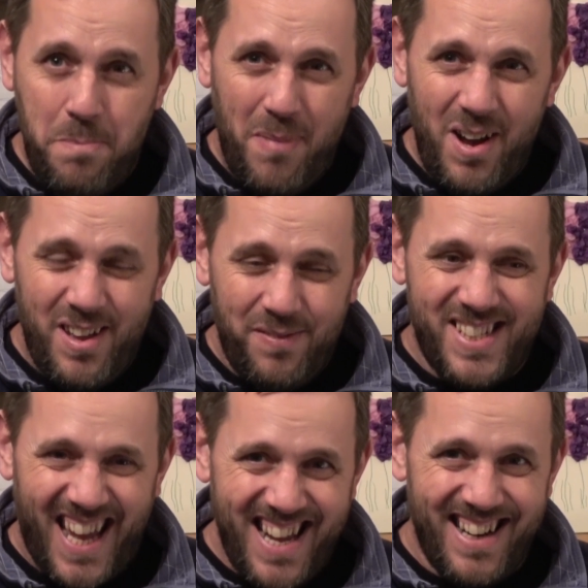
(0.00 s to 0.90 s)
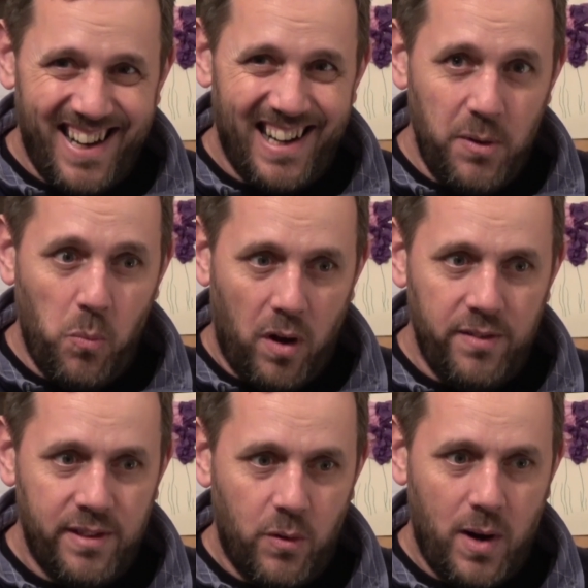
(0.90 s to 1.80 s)
I might have technically
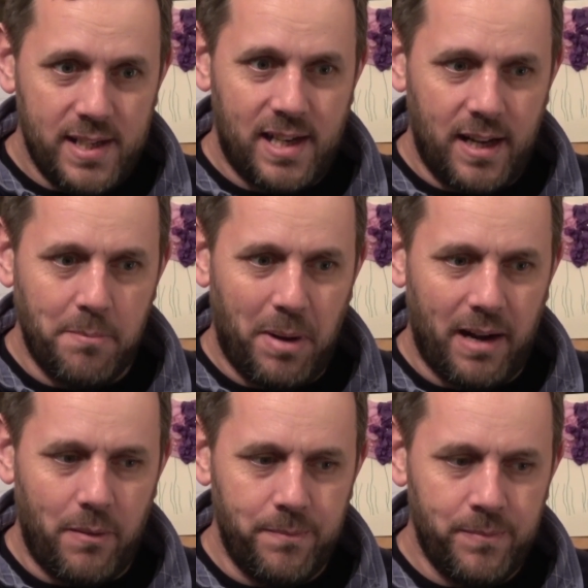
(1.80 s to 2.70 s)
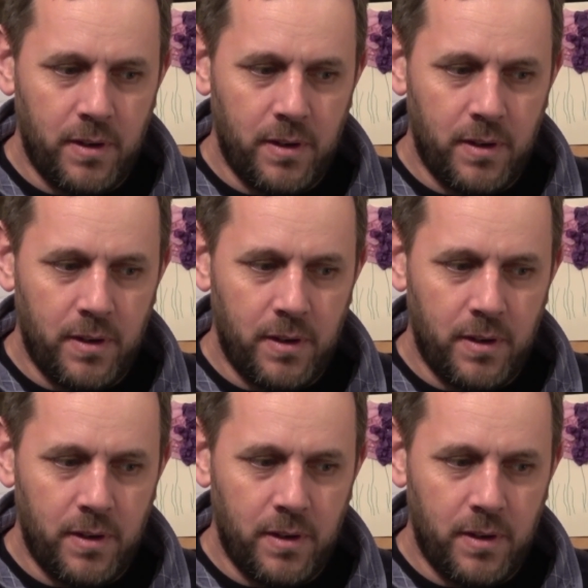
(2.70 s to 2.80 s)
won the wrestling bout.